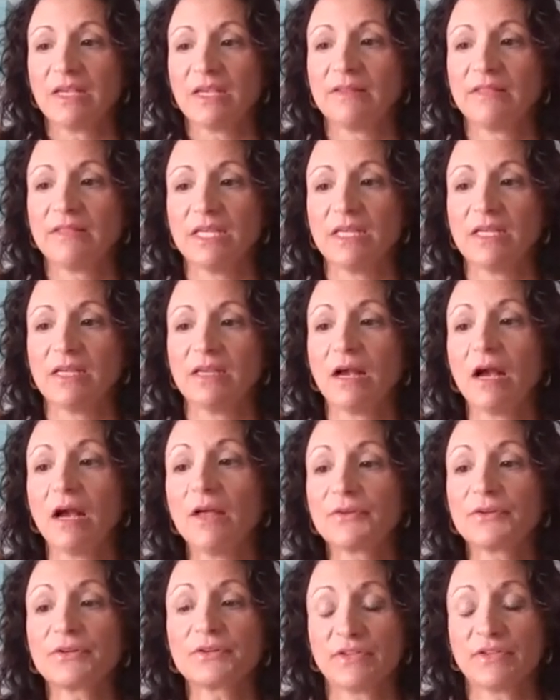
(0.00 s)
the
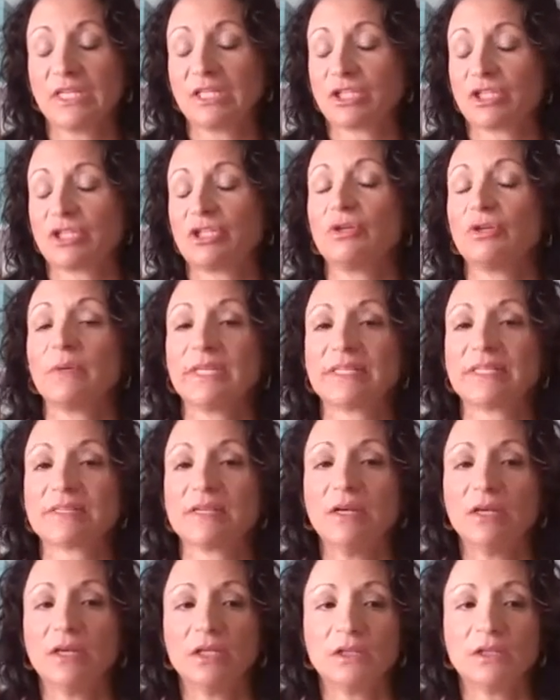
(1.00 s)
other thing too is
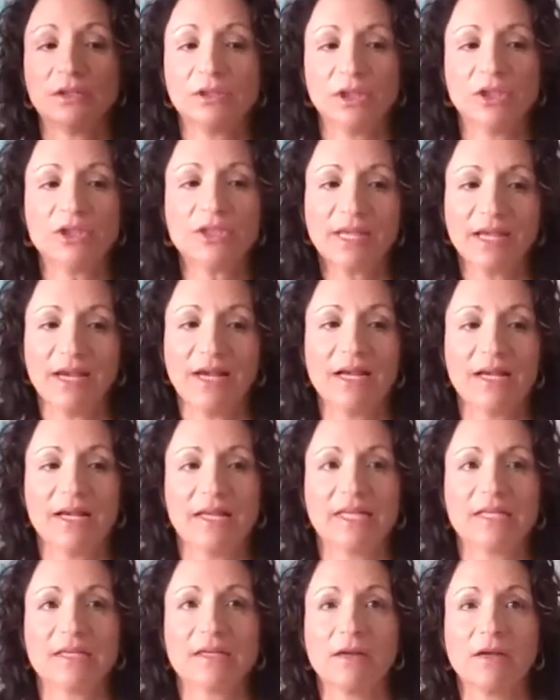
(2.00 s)
look
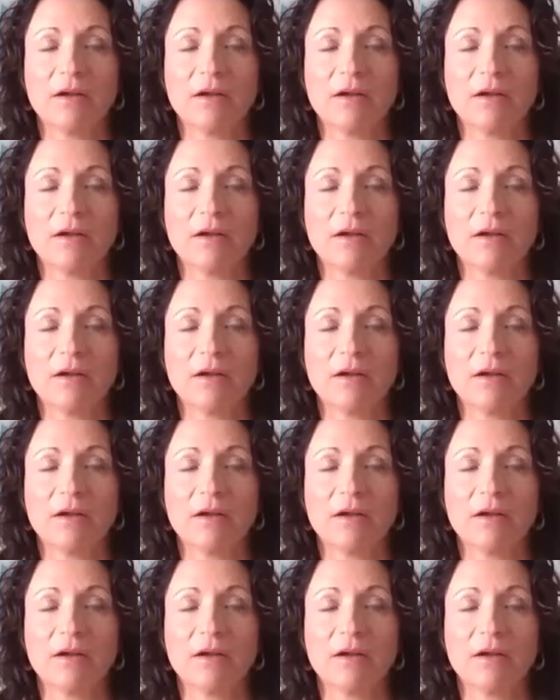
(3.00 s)
at